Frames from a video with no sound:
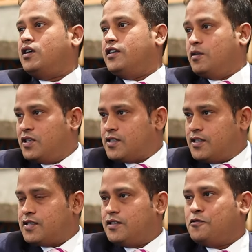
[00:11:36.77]
in the
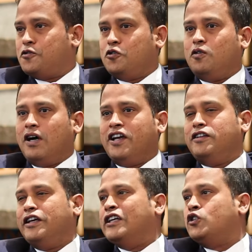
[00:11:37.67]
business. So
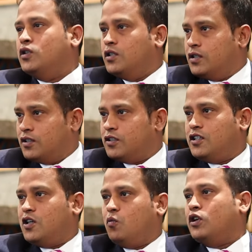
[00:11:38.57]
again, they get to learn
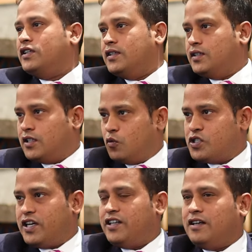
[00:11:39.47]
what they learn
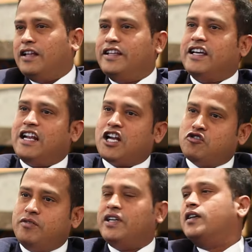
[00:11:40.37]
outside, and they can
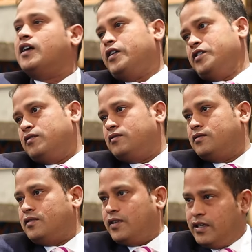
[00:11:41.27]
actually make a career
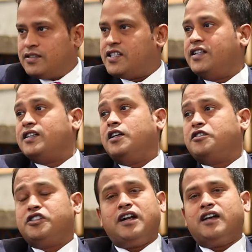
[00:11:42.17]
inside the
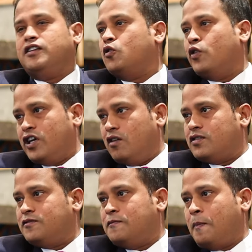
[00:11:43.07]
country rather than going out.
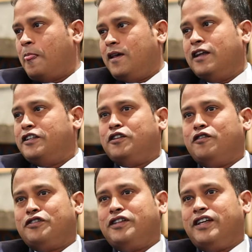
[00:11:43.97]
At the end
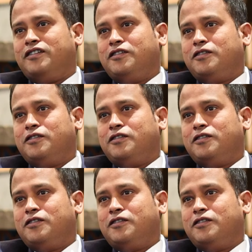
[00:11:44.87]
of the day,